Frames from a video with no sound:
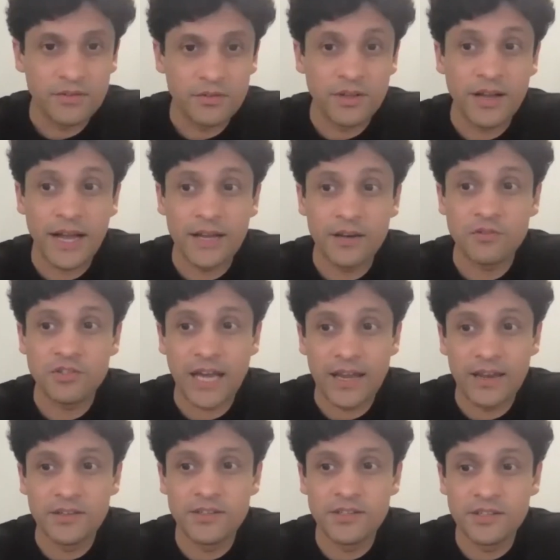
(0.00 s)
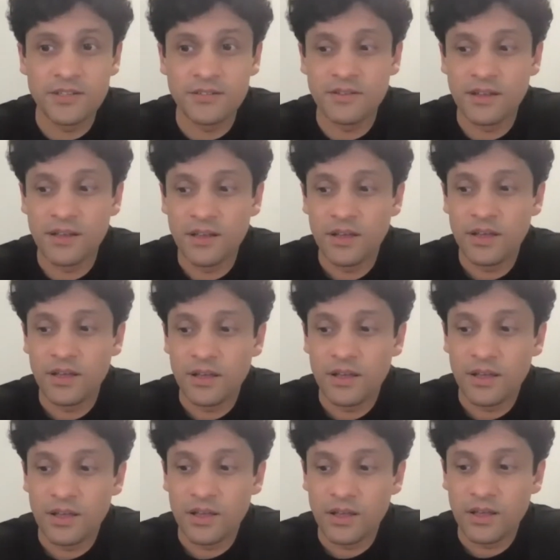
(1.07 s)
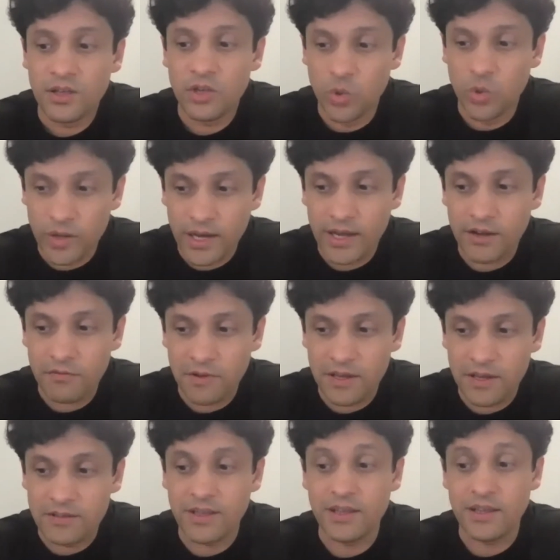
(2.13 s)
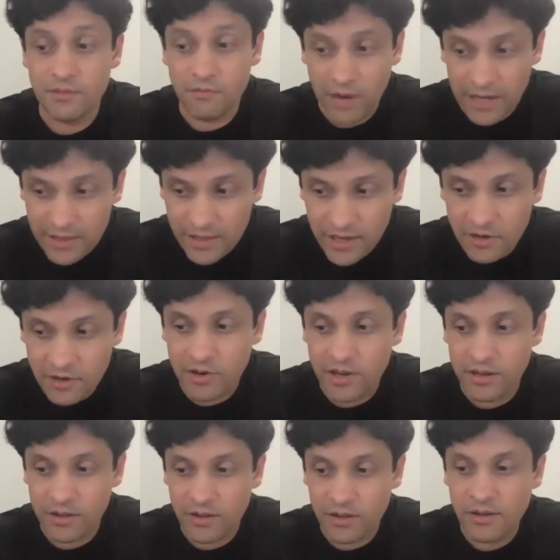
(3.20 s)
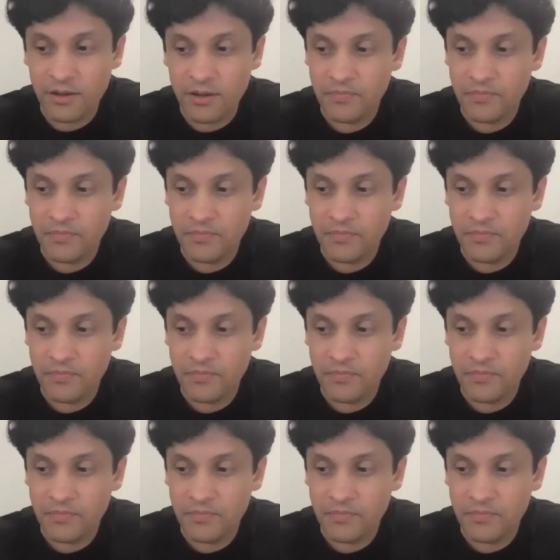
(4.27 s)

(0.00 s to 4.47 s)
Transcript: So the kind of challenges you and I are facing, while they are real,